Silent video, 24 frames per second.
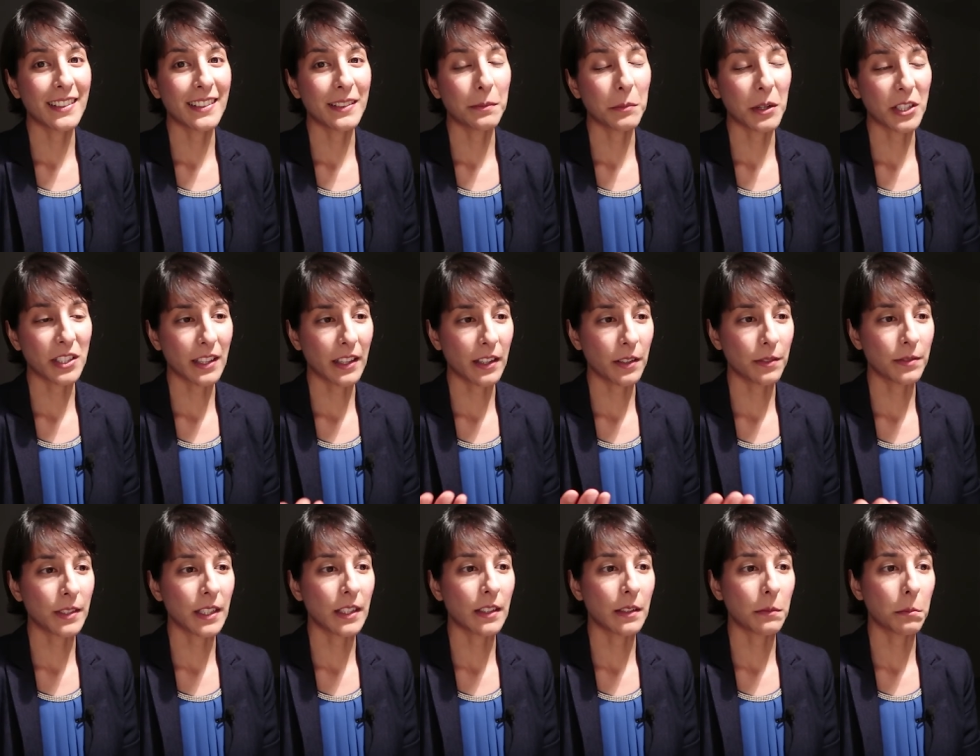much
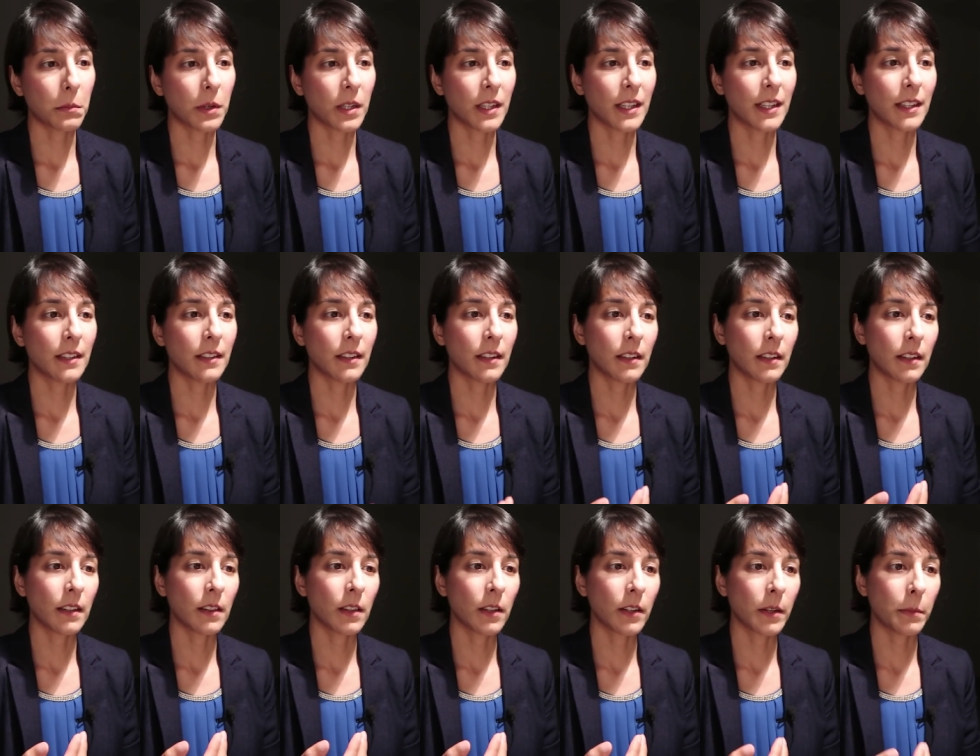loved and admired, and
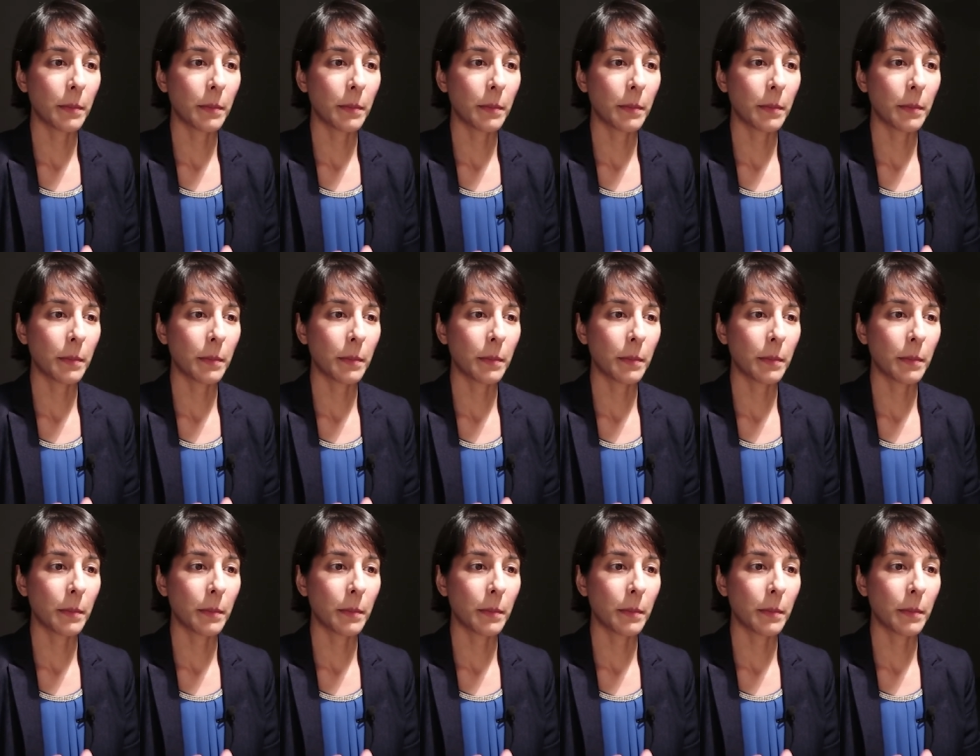a lot